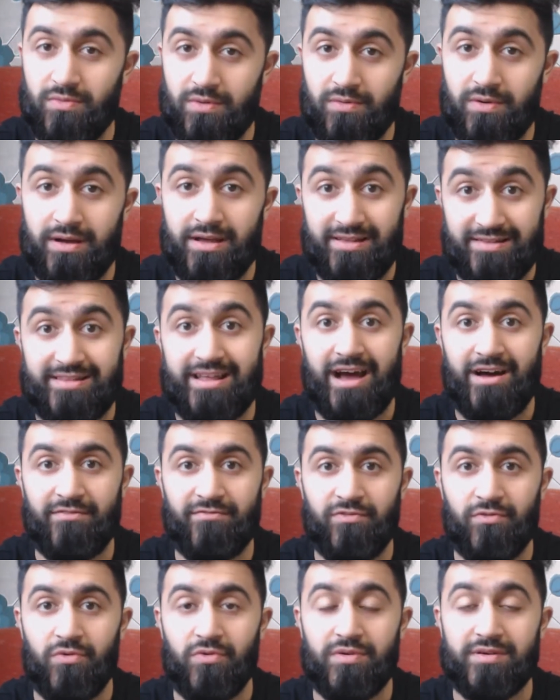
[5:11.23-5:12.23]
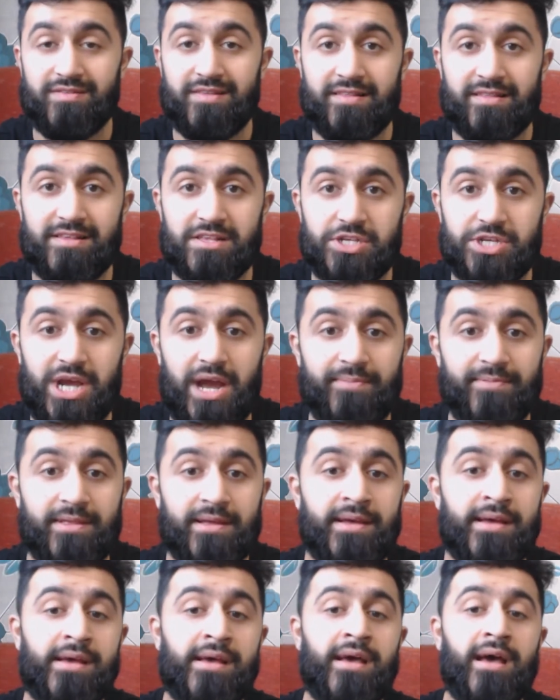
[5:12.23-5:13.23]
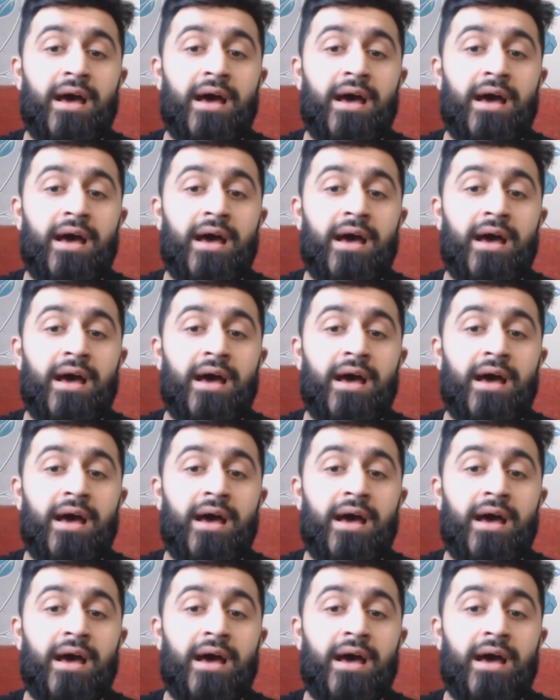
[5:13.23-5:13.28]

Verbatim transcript: what his downfall was in this chapter.